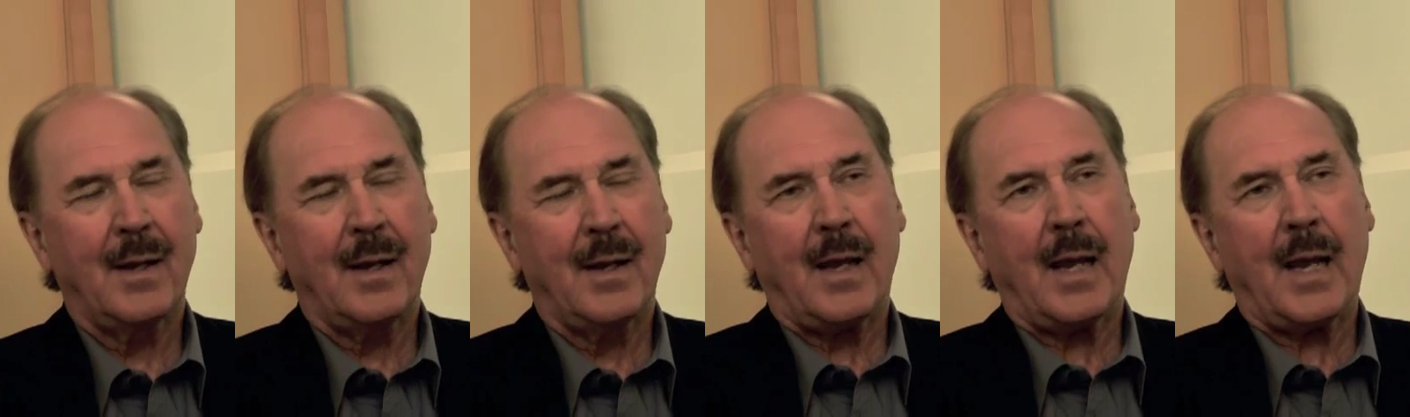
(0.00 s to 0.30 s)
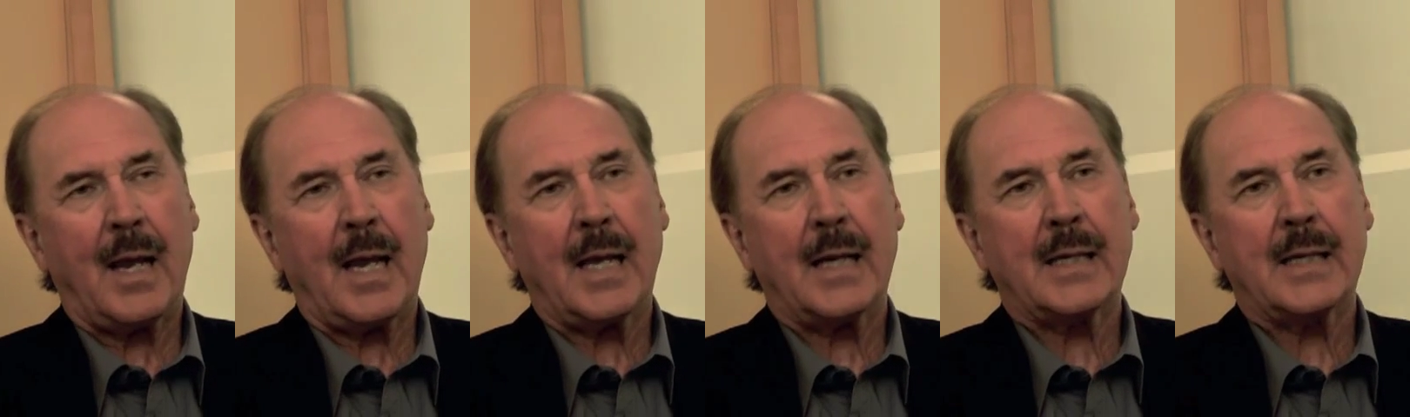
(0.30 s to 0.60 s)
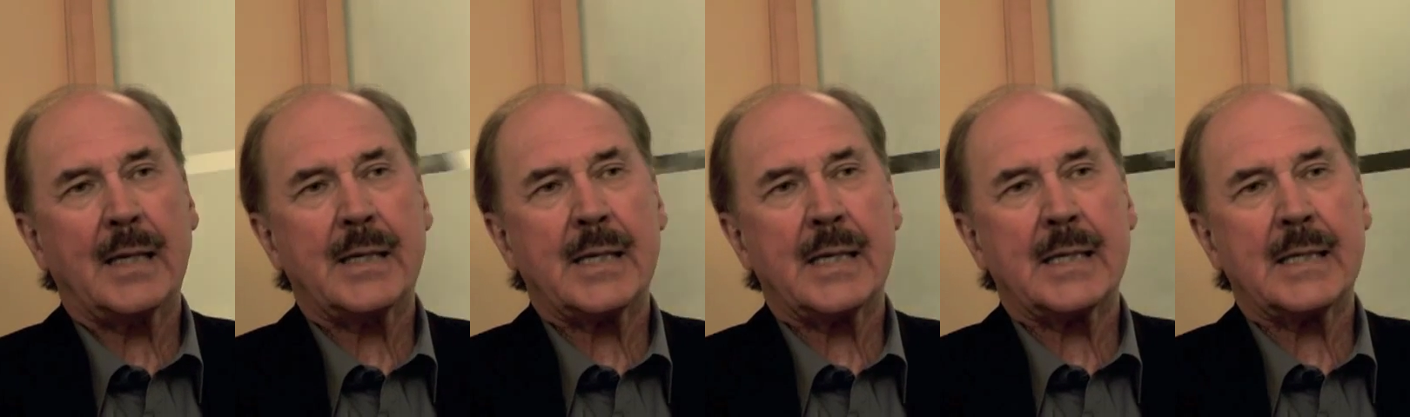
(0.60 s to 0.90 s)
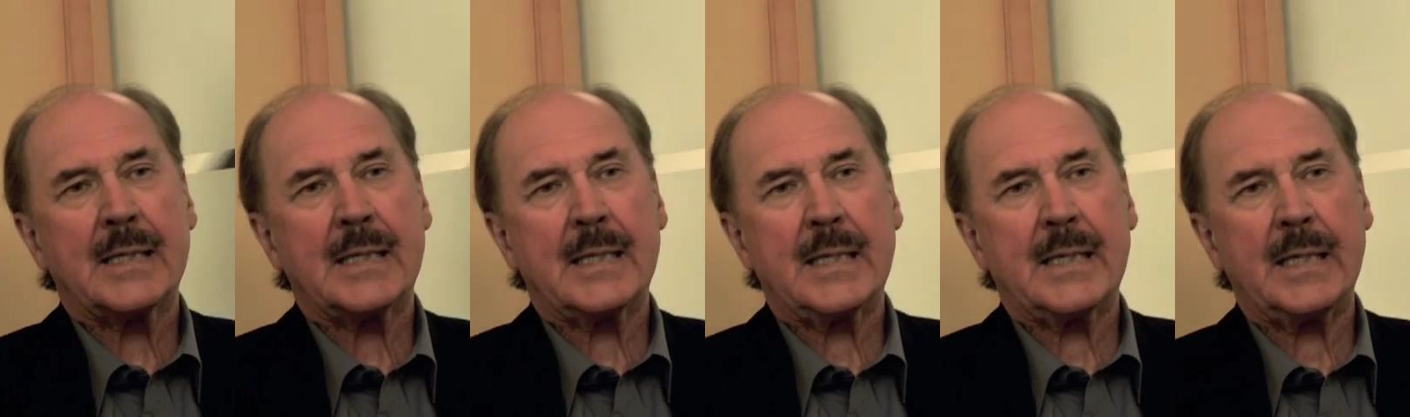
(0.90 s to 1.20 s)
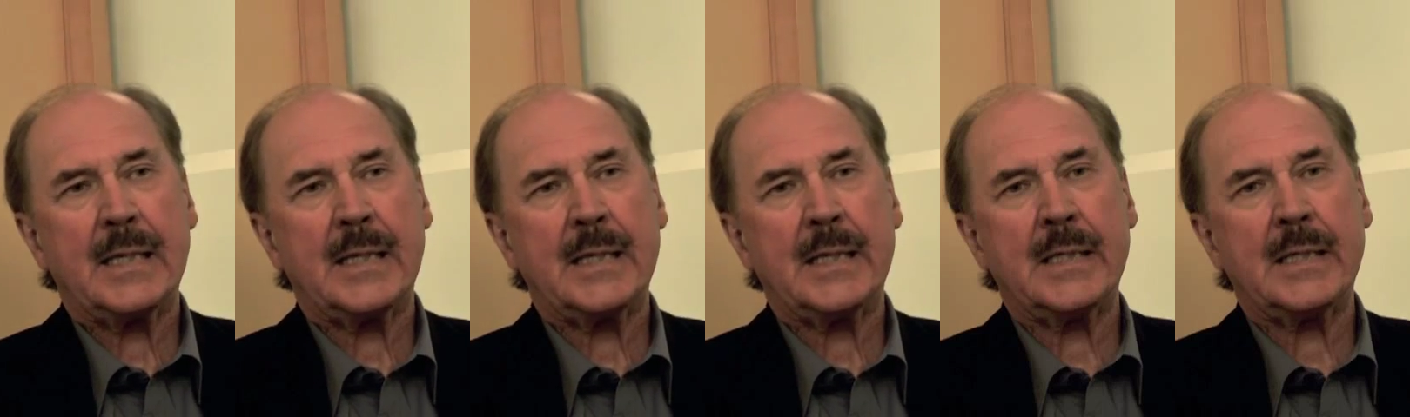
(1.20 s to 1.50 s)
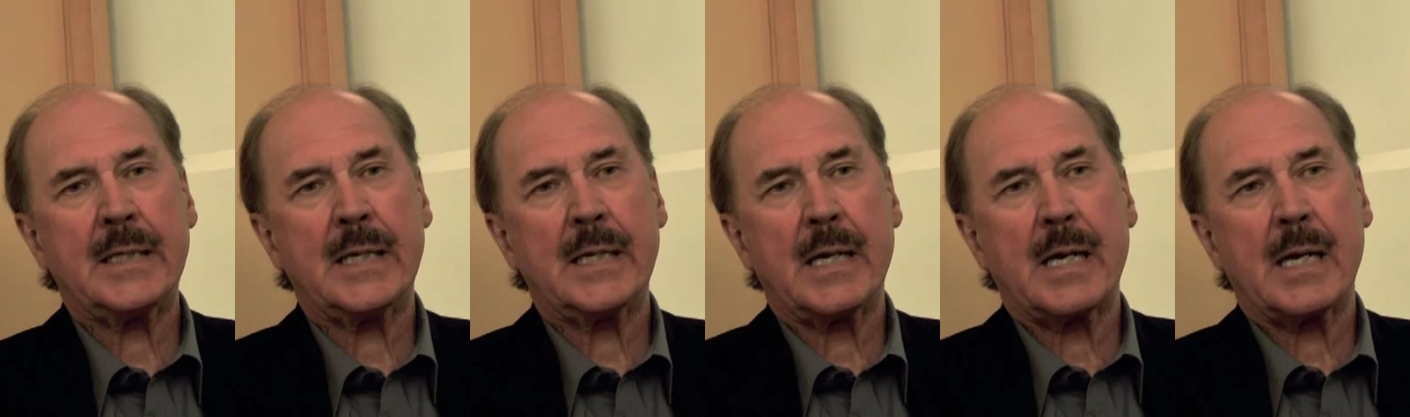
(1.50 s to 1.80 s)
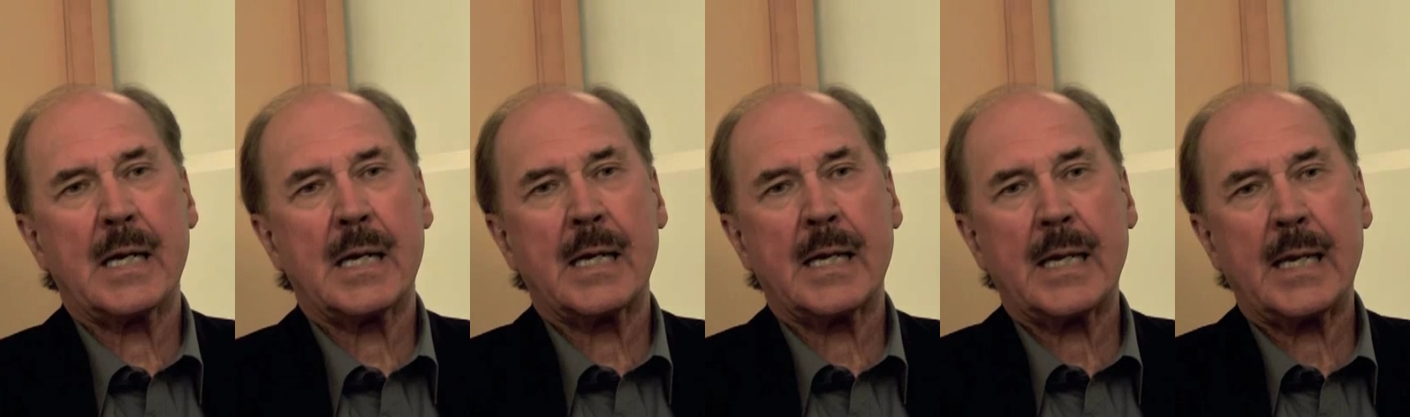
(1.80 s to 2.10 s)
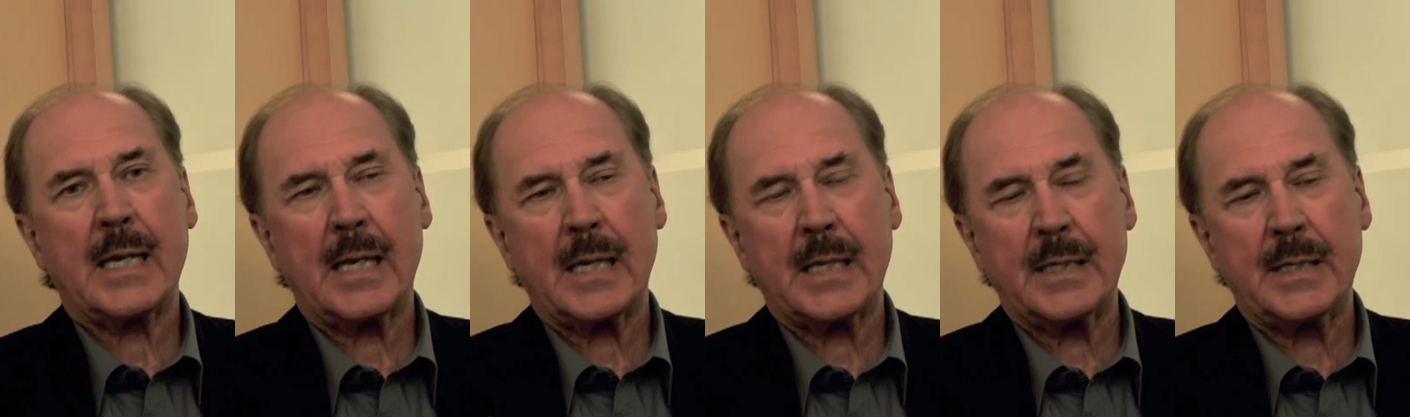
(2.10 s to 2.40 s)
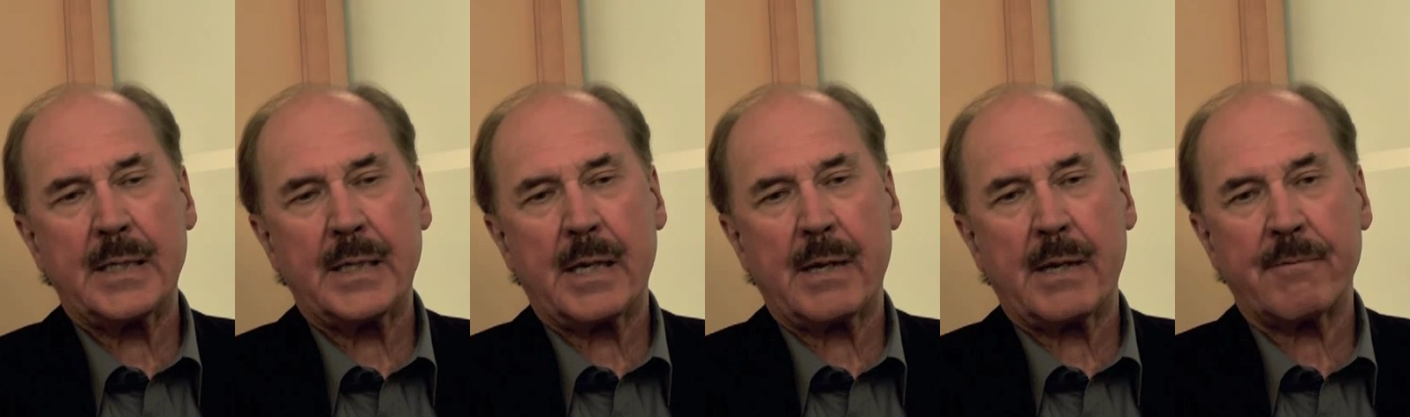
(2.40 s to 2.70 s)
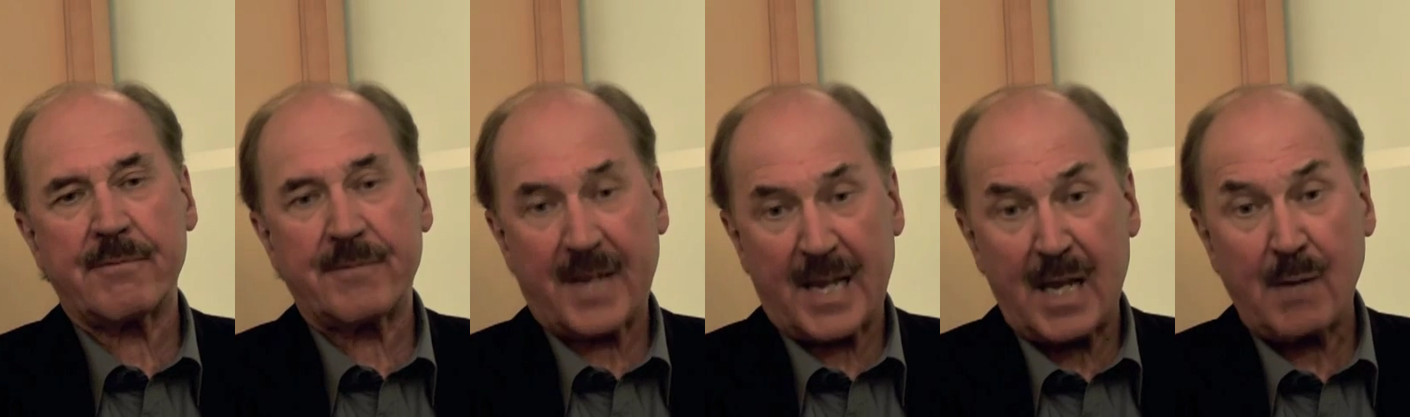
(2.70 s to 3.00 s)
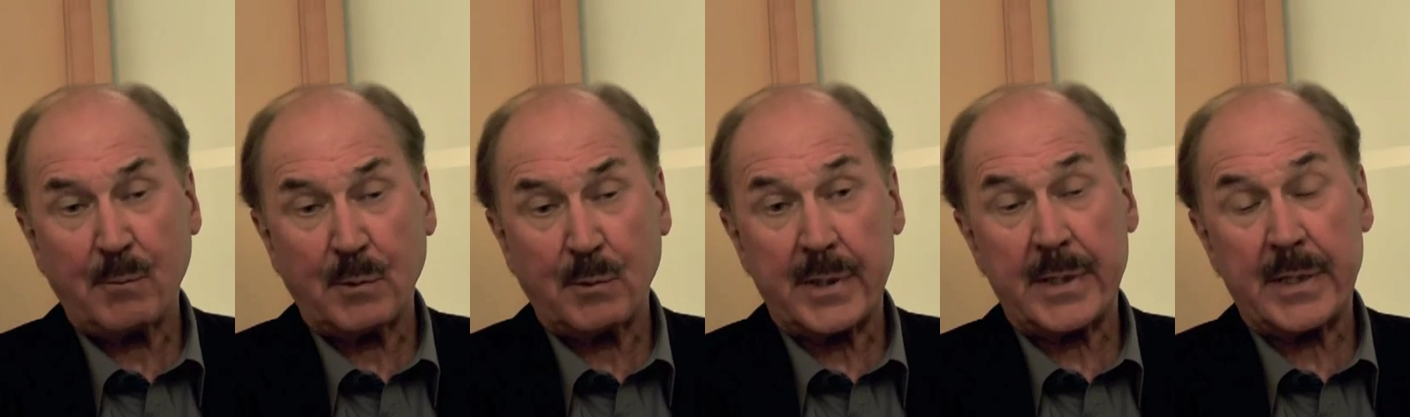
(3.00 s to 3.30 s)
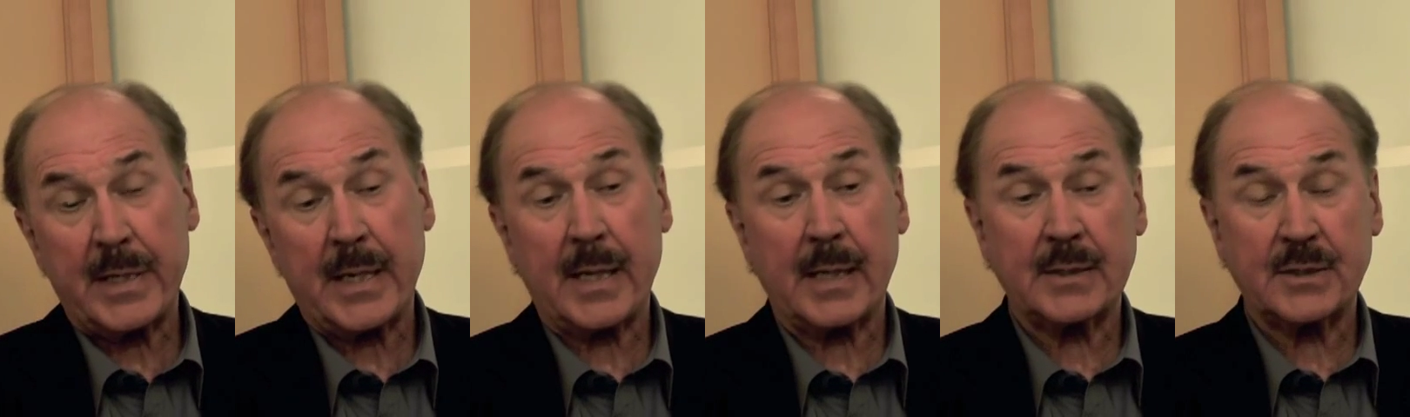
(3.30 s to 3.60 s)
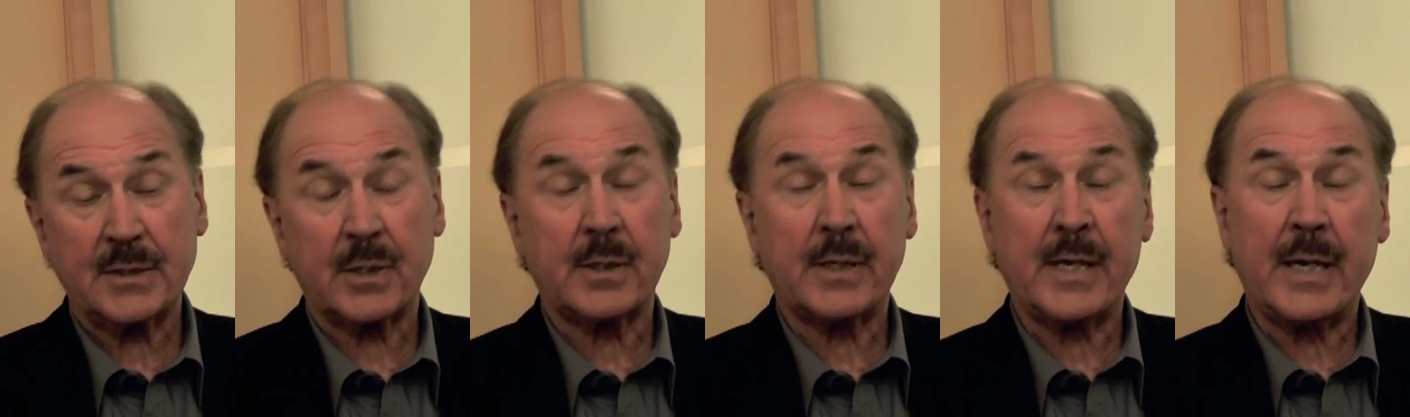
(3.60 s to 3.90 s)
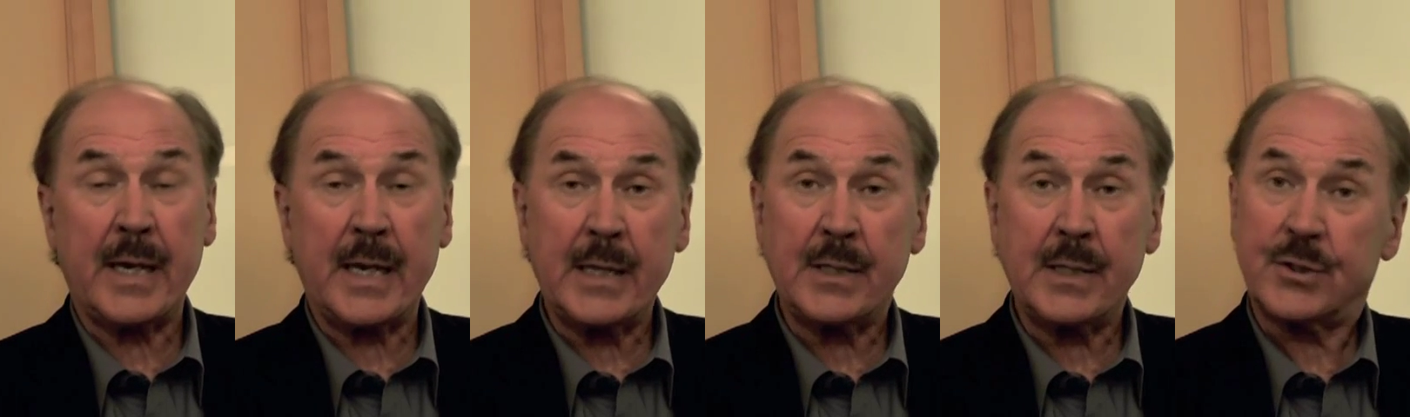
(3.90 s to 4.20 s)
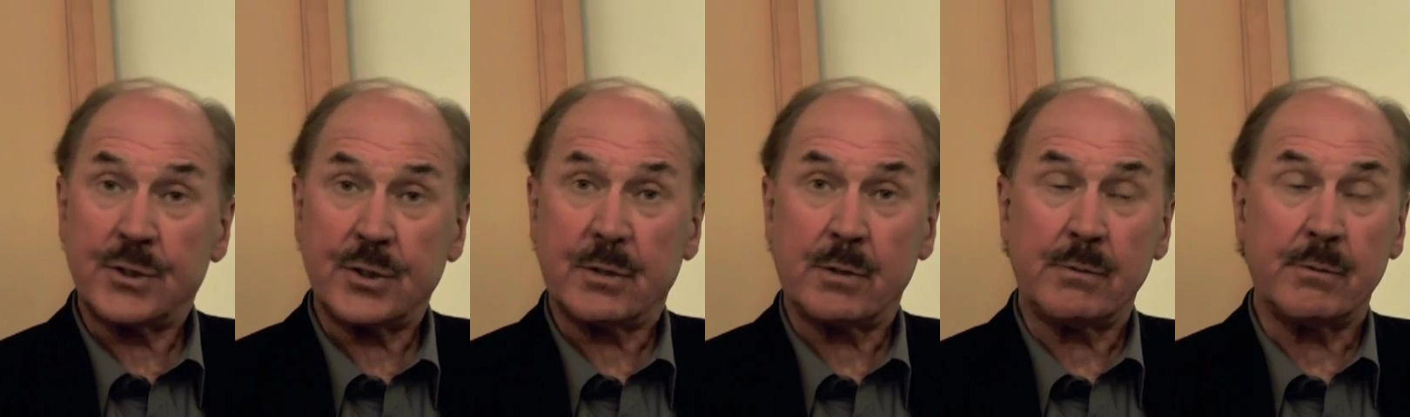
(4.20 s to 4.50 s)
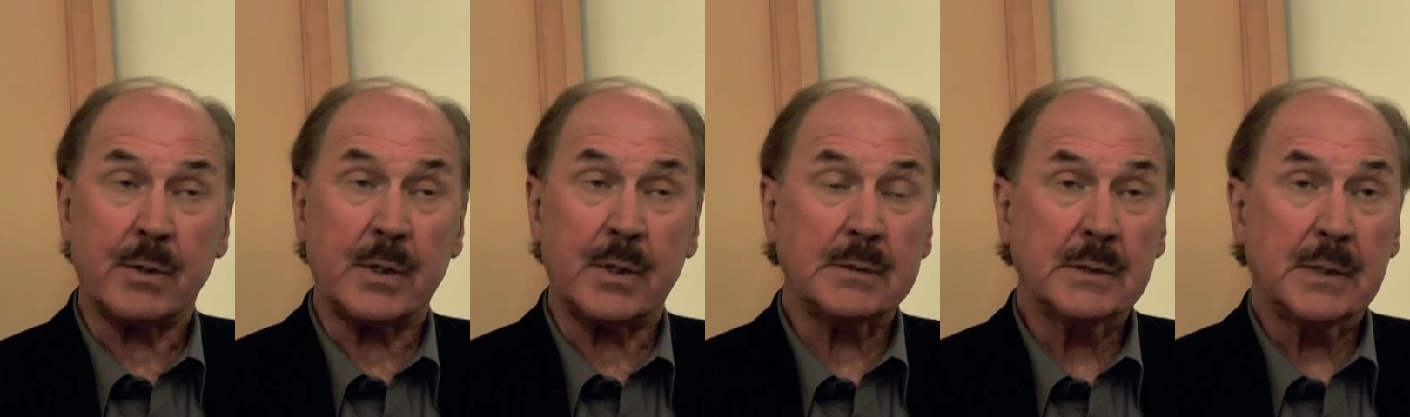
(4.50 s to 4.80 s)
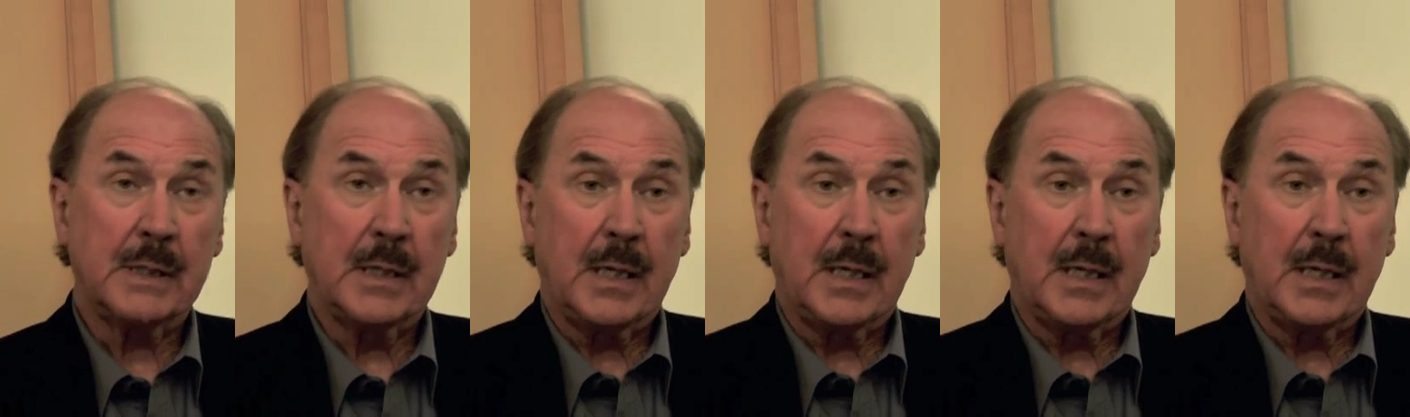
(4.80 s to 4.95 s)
And he had a family, he actually had 8 children,